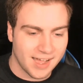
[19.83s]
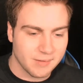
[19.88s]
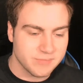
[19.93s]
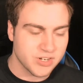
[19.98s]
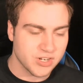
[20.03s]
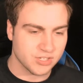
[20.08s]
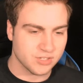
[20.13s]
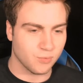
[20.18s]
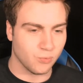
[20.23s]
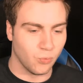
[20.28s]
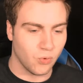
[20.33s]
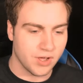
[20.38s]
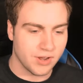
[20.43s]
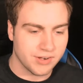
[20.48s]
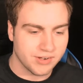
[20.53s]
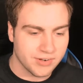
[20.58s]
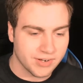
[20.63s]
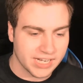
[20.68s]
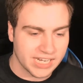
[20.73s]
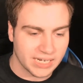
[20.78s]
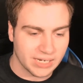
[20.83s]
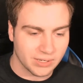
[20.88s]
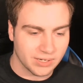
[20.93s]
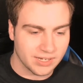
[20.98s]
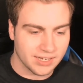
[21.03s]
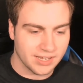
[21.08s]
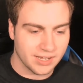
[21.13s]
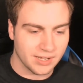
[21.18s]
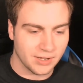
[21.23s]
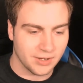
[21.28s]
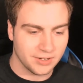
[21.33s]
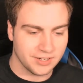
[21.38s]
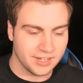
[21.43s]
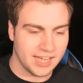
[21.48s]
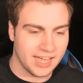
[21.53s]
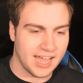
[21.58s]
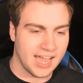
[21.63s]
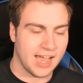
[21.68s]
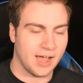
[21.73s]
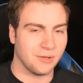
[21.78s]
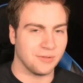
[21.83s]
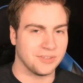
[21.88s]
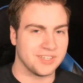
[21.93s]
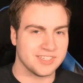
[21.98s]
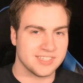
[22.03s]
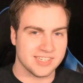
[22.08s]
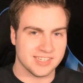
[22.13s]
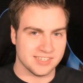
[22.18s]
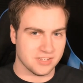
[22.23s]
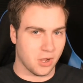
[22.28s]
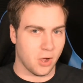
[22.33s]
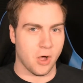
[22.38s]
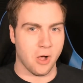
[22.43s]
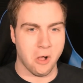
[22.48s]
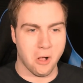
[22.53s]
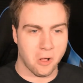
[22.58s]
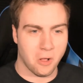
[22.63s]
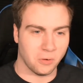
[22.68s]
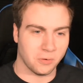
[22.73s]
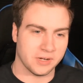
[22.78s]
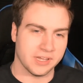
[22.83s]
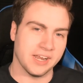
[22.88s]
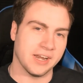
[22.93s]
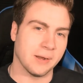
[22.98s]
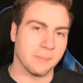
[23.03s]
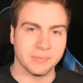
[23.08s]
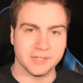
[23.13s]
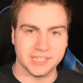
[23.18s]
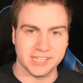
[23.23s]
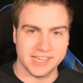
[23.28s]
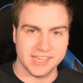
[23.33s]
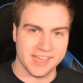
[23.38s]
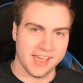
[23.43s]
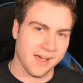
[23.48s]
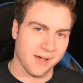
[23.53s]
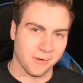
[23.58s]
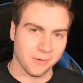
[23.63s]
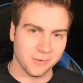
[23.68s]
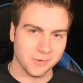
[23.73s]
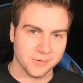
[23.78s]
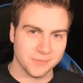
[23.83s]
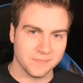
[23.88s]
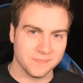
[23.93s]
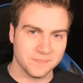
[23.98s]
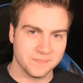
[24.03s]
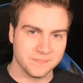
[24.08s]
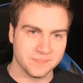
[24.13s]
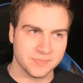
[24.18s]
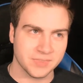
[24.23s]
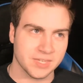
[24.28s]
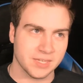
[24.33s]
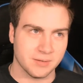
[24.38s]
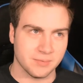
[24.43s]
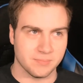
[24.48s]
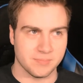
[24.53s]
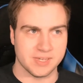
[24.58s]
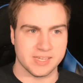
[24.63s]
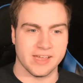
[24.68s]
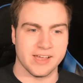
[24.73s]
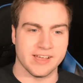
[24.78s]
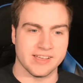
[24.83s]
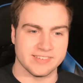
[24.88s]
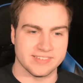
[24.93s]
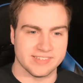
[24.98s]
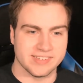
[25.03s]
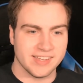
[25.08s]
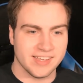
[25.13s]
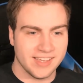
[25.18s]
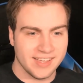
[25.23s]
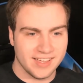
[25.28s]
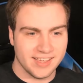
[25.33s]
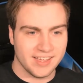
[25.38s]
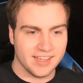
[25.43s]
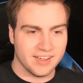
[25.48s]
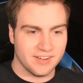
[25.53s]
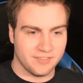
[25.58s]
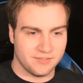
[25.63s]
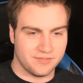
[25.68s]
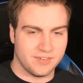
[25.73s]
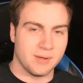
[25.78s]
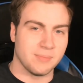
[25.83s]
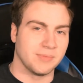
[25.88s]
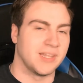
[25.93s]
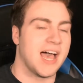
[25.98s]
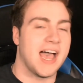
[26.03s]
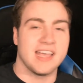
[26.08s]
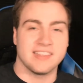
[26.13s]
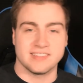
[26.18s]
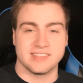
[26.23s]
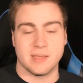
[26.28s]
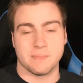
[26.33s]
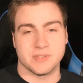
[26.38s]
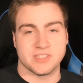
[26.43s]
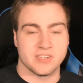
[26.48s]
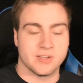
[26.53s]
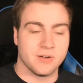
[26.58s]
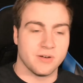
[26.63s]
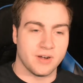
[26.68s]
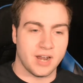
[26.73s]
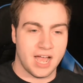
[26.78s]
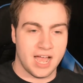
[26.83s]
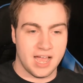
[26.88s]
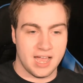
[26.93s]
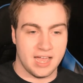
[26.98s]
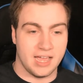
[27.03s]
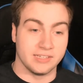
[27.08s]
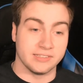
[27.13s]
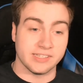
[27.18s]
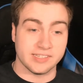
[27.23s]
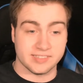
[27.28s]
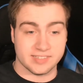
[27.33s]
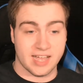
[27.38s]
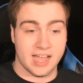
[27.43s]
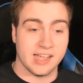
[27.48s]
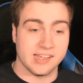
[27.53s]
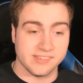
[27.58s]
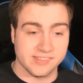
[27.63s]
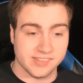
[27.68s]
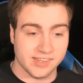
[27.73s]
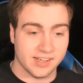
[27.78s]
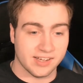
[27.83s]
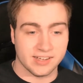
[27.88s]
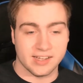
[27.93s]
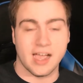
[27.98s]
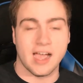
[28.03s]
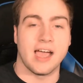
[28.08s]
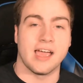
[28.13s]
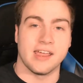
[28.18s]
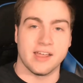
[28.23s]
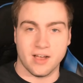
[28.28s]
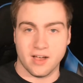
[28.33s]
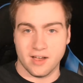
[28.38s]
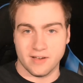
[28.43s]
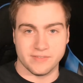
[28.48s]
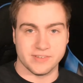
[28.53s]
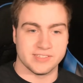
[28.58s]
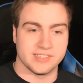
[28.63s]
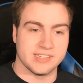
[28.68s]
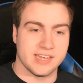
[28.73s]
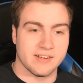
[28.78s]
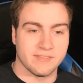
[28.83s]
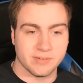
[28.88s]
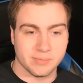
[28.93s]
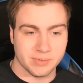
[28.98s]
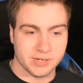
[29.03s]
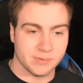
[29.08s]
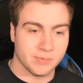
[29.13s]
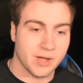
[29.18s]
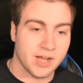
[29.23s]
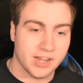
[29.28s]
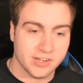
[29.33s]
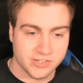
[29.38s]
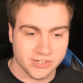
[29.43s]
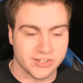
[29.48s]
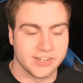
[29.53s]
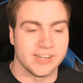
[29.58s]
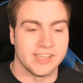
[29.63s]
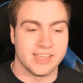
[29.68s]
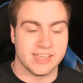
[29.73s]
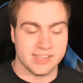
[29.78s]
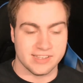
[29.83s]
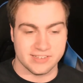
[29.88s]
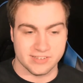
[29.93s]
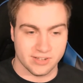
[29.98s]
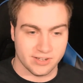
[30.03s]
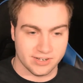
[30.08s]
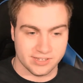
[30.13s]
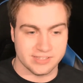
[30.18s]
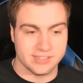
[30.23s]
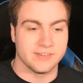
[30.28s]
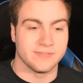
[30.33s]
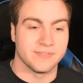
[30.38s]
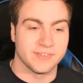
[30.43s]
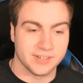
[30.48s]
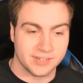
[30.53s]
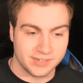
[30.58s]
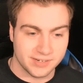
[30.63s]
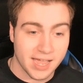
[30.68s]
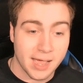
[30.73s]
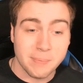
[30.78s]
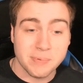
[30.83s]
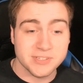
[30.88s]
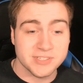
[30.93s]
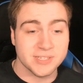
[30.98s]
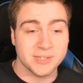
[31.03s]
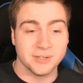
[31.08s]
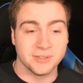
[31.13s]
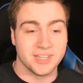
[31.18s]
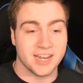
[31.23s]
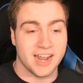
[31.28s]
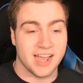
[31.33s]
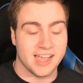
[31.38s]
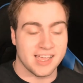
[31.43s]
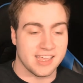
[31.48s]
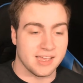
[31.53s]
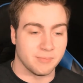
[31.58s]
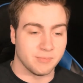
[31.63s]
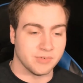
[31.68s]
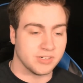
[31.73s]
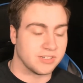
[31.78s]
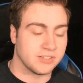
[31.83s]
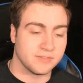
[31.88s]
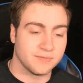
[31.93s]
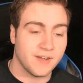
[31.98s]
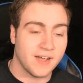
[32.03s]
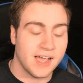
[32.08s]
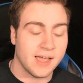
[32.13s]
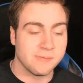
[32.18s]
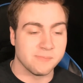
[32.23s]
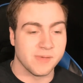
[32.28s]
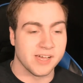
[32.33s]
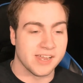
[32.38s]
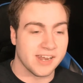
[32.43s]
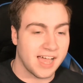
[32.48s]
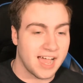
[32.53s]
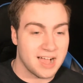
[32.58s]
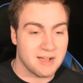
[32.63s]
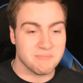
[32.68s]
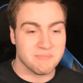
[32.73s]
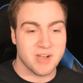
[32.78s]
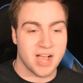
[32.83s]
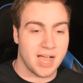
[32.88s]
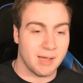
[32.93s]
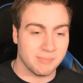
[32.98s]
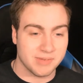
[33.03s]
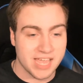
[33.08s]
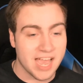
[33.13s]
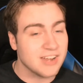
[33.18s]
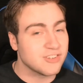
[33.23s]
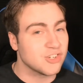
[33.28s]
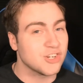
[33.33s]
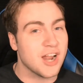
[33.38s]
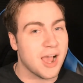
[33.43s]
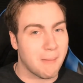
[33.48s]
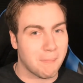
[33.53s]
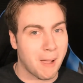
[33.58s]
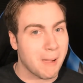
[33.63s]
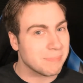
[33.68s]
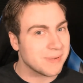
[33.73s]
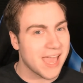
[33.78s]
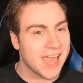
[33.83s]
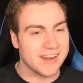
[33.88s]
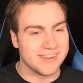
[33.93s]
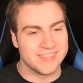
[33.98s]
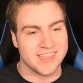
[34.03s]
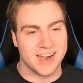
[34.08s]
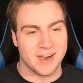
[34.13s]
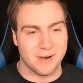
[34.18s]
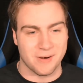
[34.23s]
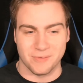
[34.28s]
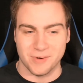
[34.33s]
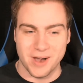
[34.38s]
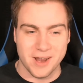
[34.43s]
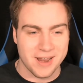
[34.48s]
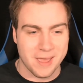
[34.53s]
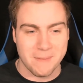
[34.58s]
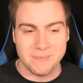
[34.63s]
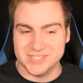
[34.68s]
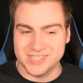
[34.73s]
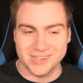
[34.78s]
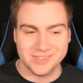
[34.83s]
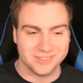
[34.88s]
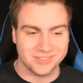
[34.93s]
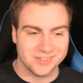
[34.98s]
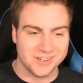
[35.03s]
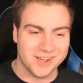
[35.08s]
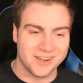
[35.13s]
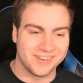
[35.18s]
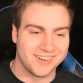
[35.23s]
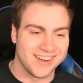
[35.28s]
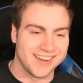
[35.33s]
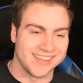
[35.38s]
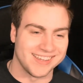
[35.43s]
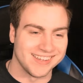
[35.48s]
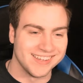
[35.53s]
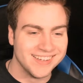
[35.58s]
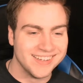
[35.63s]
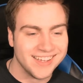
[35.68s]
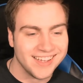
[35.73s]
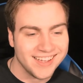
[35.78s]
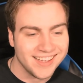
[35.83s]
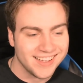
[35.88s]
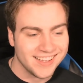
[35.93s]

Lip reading: I'm just wondering how this is all going to play out, because from last episode, at least I saw it. I obviously, everybody watching is on a different episode than I am, which is fine, but I'm catching up. I'm getting there. We're on episode 3 already.